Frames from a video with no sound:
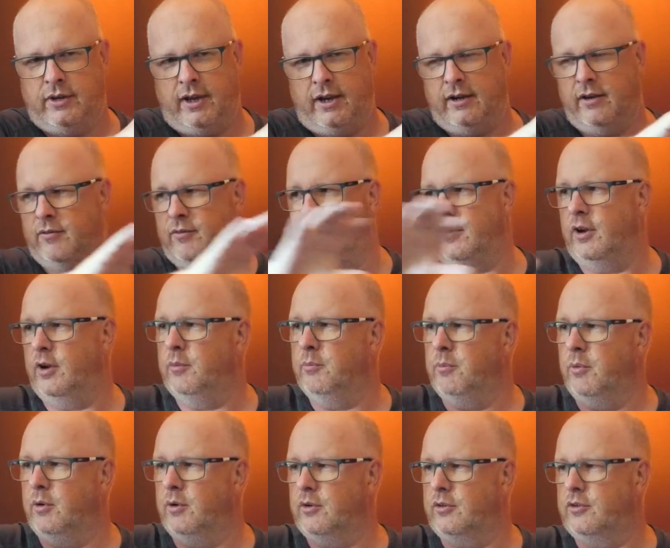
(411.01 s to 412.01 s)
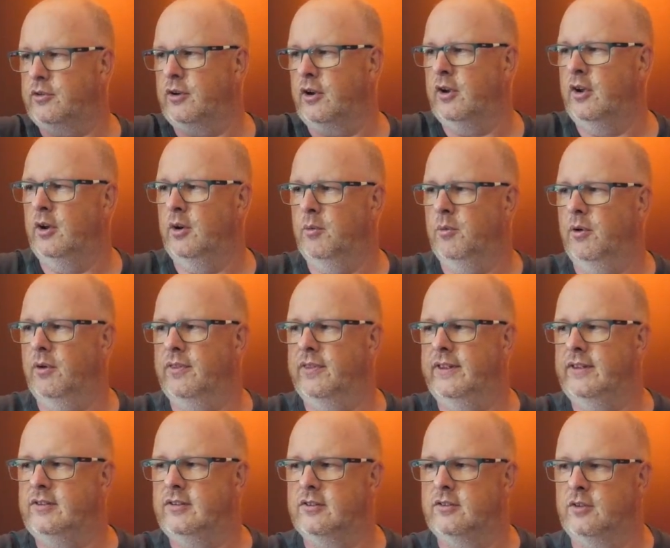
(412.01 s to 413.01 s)
kind of do much what
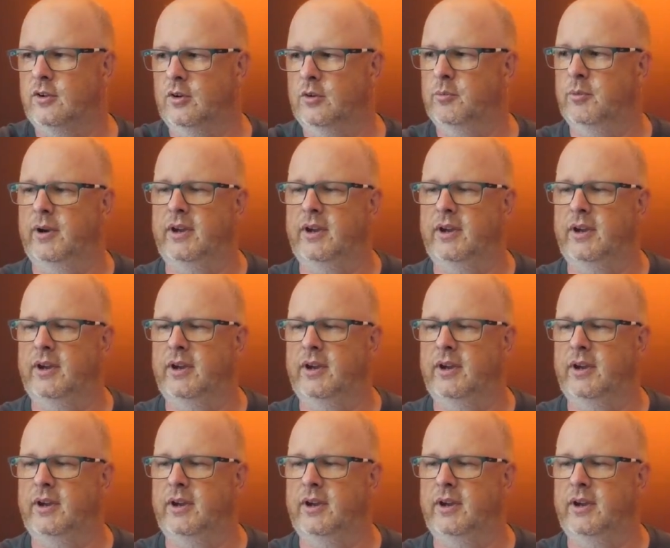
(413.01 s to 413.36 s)
this has done,